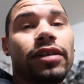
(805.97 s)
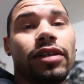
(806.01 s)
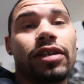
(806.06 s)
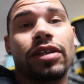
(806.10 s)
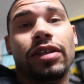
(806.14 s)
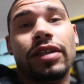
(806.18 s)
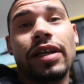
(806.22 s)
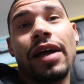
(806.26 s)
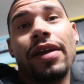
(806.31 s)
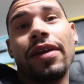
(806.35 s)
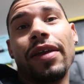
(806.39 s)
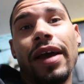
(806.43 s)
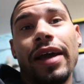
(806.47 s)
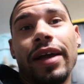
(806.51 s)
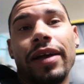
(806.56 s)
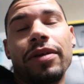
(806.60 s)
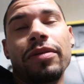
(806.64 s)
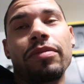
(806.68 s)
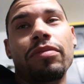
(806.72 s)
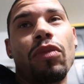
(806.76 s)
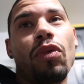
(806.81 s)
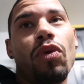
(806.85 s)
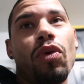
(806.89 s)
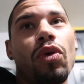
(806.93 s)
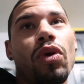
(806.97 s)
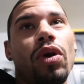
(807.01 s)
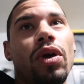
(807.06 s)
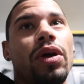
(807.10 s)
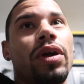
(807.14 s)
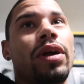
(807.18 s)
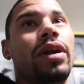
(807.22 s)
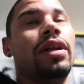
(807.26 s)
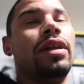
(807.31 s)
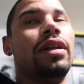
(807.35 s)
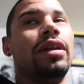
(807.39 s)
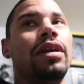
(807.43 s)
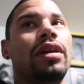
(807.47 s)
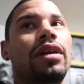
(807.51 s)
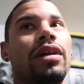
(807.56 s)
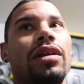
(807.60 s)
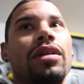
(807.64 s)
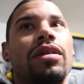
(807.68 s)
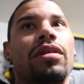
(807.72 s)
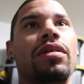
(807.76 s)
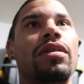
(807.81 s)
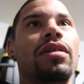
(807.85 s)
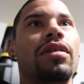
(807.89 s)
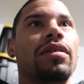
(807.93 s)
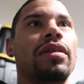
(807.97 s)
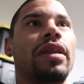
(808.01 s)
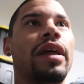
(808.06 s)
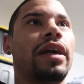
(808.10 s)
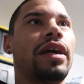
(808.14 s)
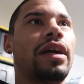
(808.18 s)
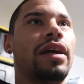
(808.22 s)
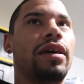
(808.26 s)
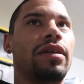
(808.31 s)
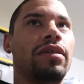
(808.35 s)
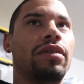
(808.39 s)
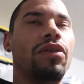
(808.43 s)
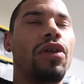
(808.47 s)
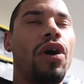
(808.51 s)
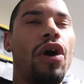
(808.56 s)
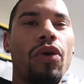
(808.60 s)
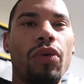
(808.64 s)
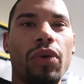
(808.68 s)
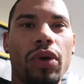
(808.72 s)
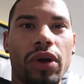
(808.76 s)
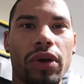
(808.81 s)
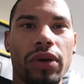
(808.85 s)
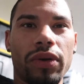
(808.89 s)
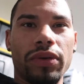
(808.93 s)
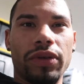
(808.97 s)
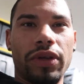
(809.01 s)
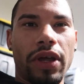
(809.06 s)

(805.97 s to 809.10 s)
should sound like more, like a lower